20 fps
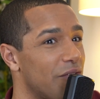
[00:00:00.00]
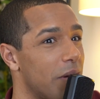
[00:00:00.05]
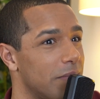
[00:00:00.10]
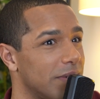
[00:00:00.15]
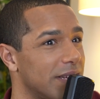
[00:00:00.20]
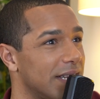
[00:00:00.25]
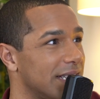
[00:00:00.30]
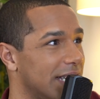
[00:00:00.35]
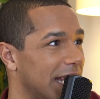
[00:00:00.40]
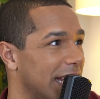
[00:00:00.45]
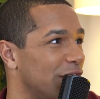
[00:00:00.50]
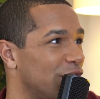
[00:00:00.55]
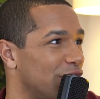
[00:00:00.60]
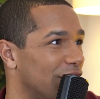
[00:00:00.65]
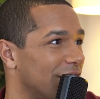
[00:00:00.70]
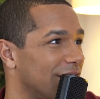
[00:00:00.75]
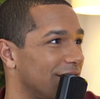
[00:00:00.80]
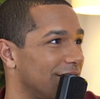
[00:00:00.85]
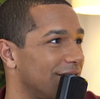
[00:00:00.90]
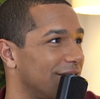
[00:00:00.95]
representation,
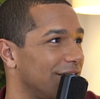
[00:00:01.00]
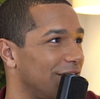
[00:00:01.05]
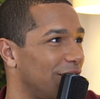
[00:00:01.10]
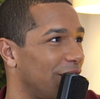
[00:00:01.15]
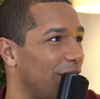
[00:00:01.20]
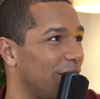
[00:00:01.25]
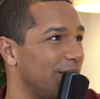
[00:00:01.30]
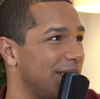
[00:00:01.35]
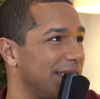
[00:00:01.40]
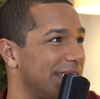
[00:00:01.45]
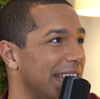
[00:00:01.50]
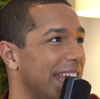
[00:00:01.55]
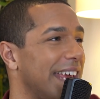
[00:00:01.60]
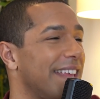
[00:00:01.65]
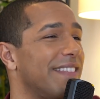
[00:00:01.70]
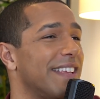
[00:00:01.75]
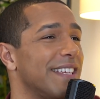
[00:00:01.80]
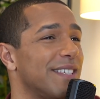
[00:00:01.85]
yeah. you know, seeing